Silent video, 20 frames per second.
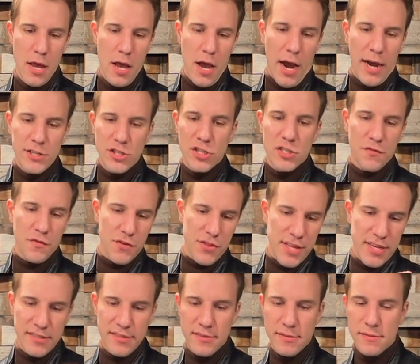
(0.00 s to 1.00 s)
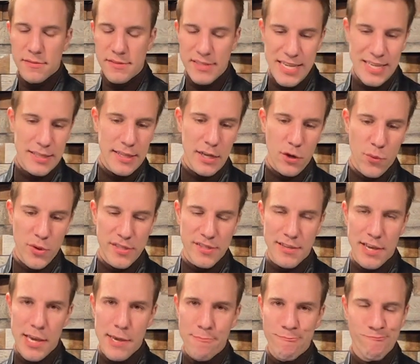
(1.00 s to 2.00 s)
I just, for this Teeling
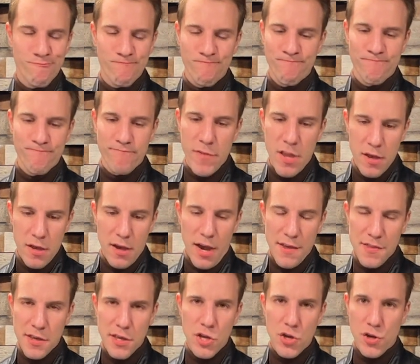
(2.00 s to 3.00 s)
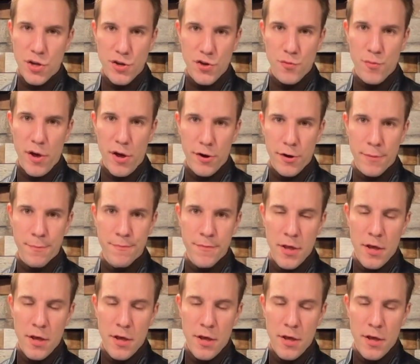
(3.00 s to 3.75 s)
whiskey, I think you can do better.